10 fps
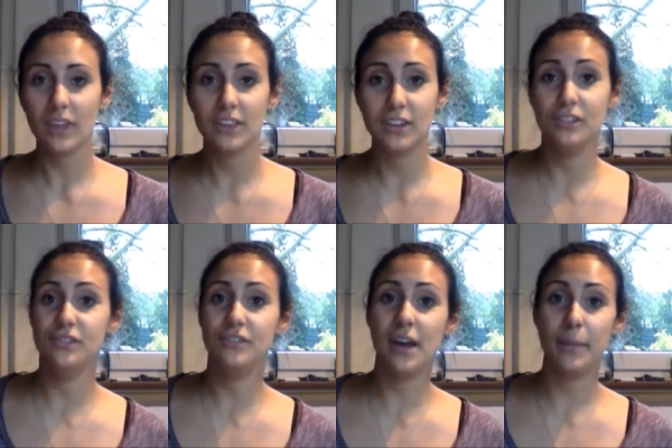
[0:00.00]
the use
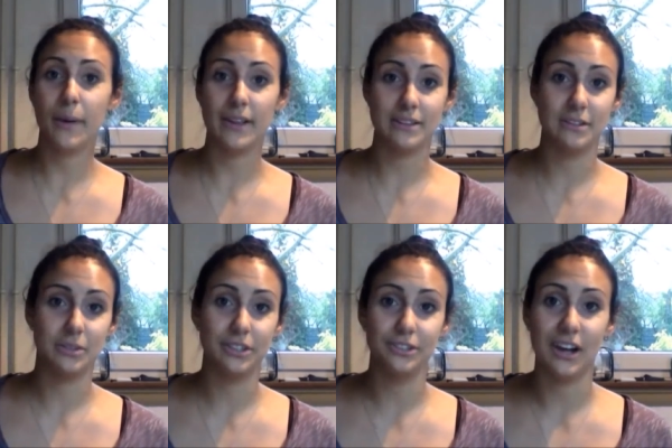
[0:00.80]
of tampons. So
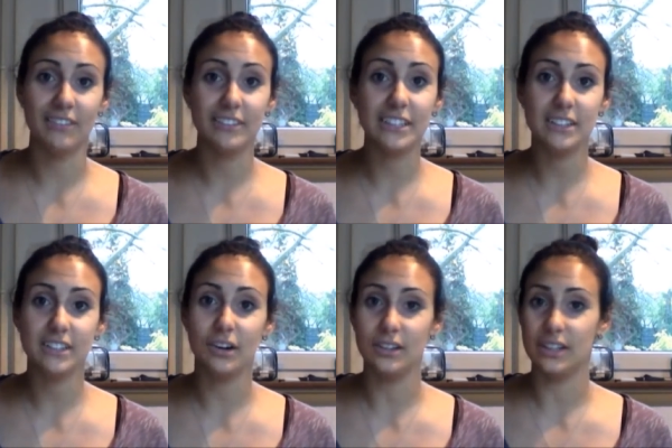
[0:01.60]
when you're traveling,
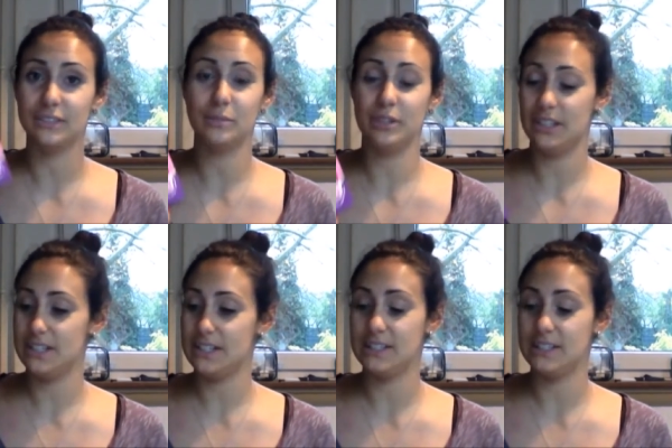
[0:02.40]
you only have to bring this.